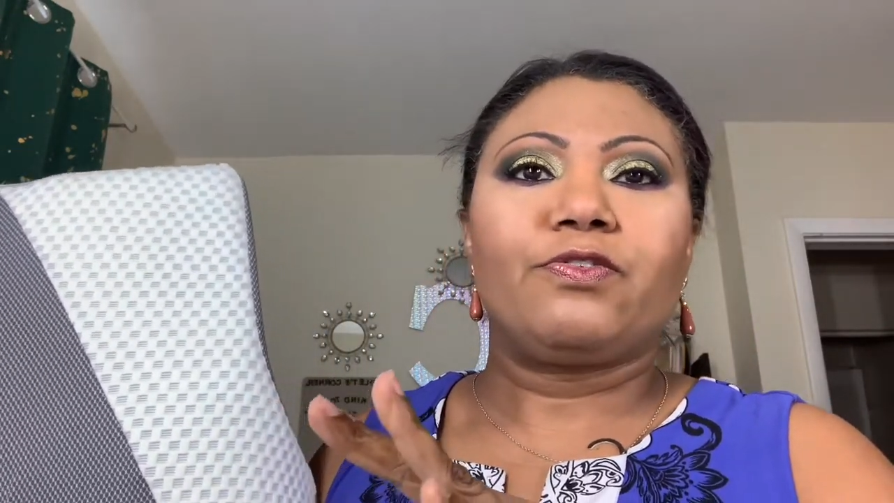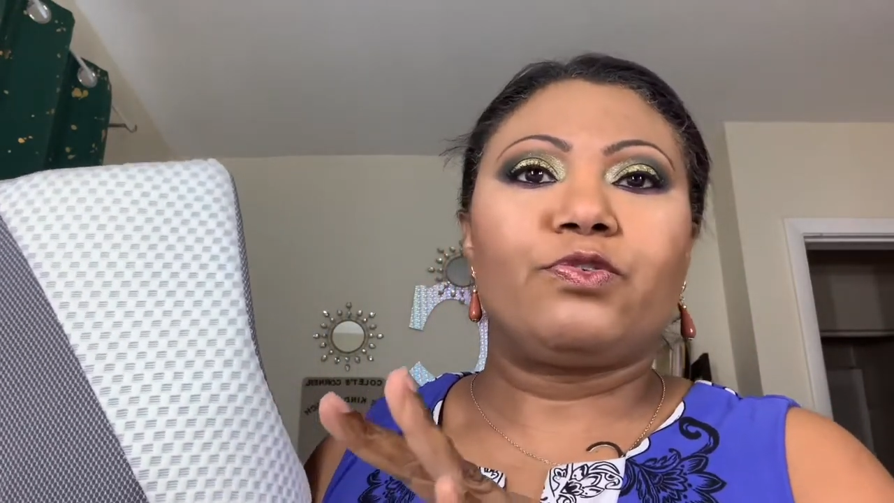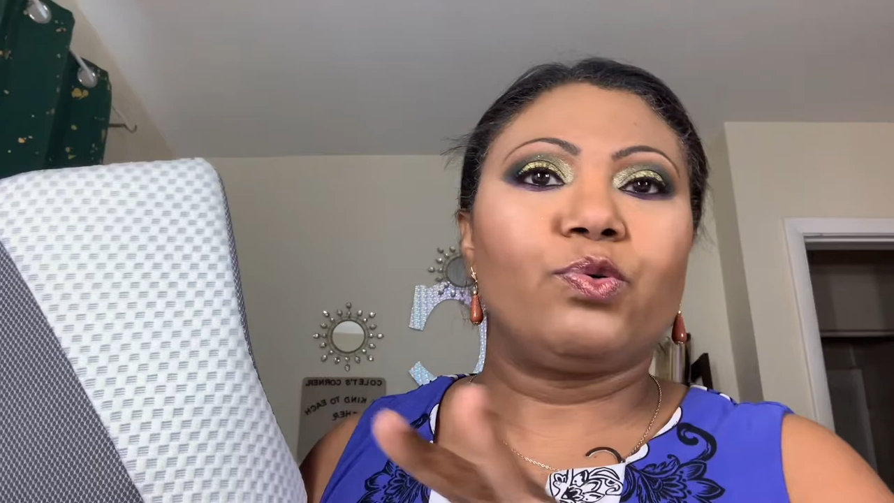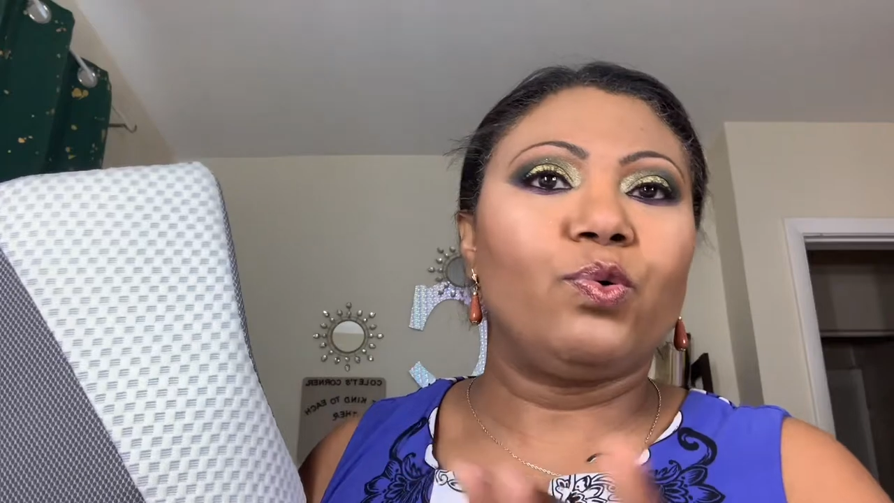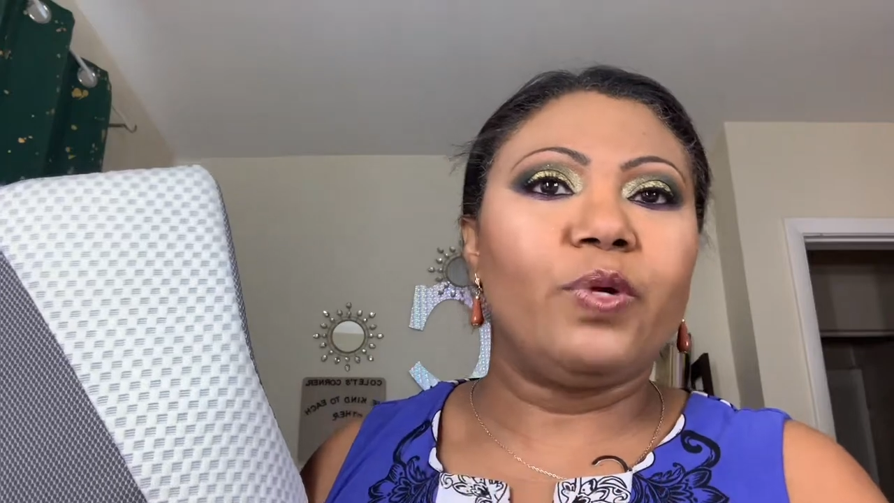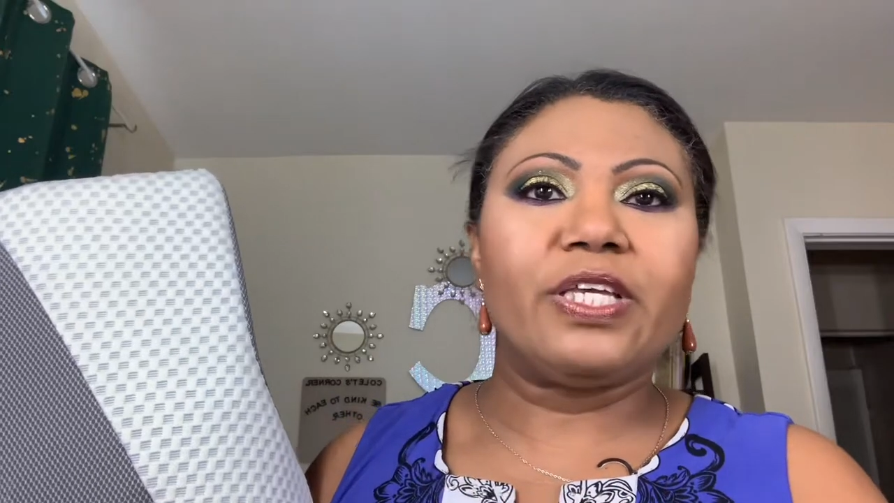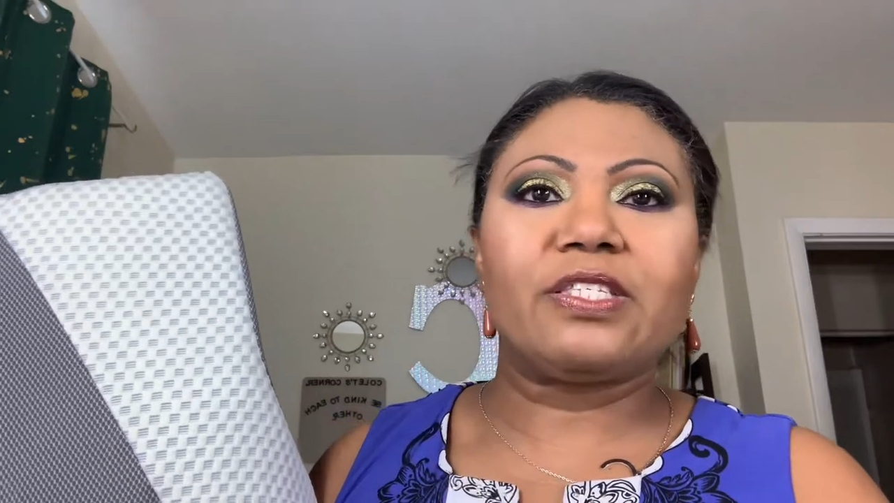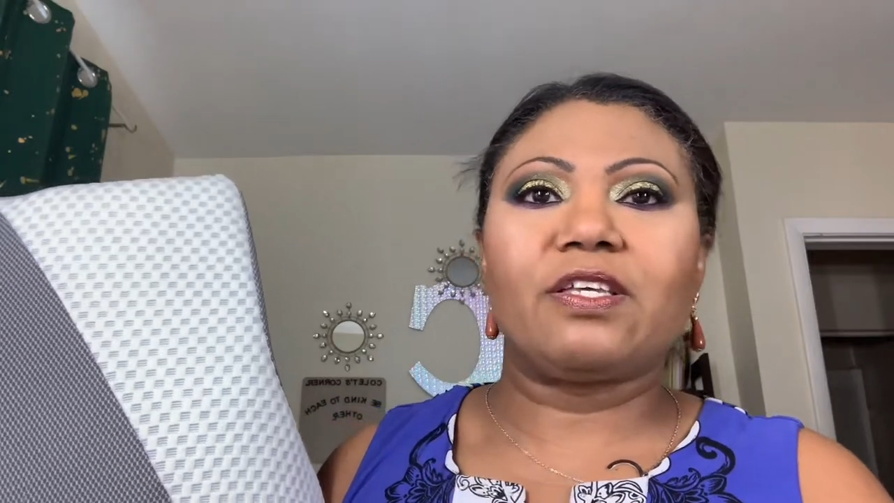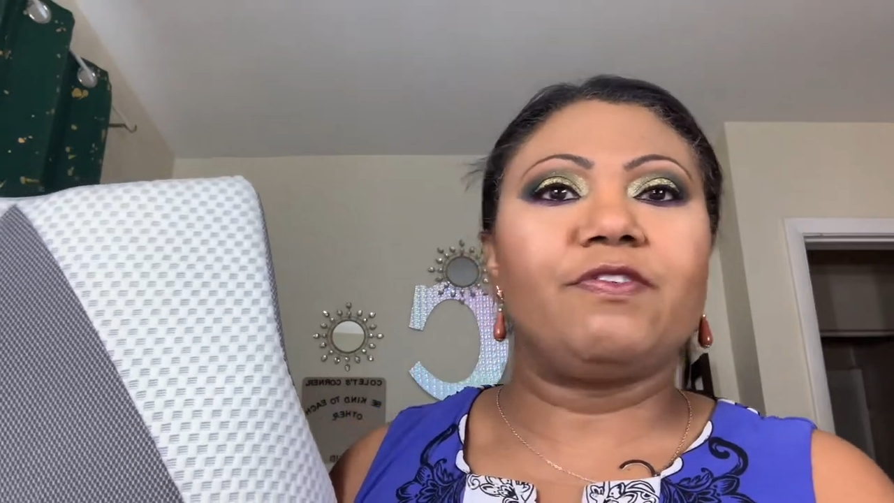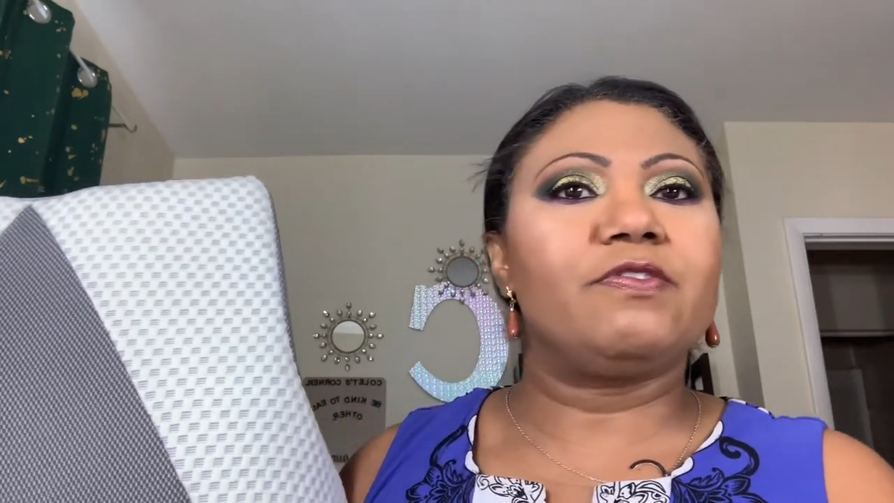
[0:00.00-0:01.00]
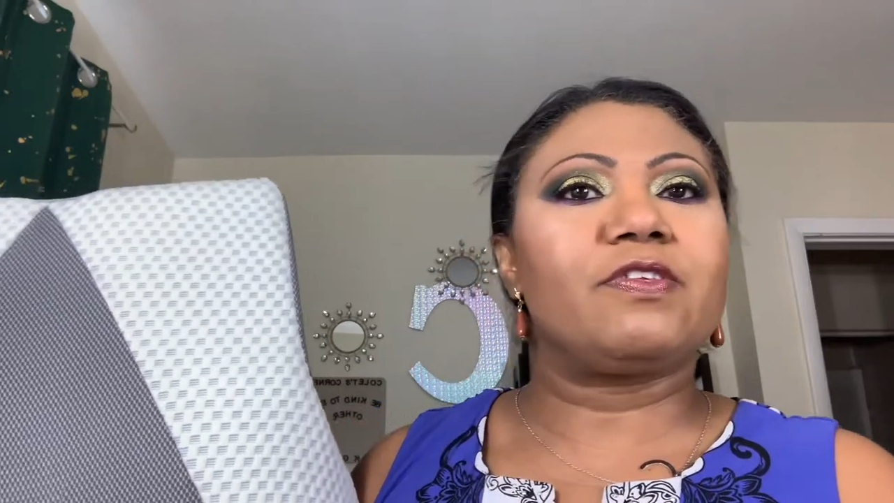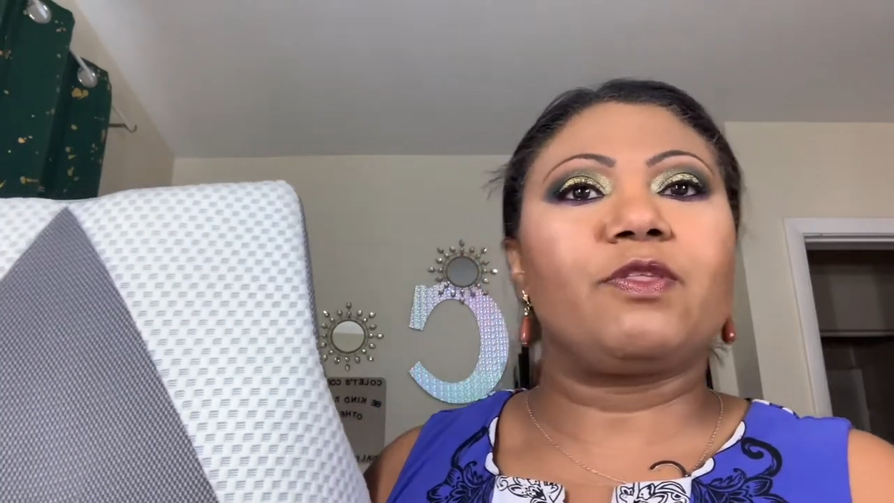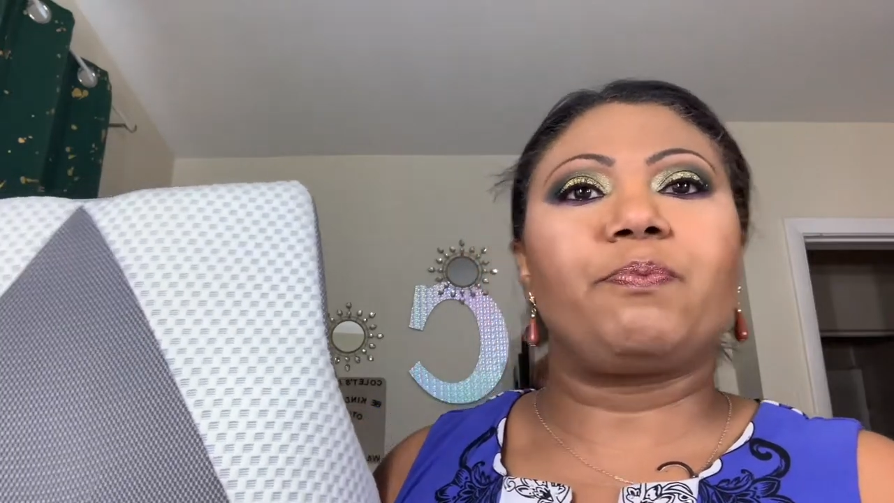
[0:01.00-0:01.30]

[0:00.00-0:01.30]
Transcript: 2 weeks of using the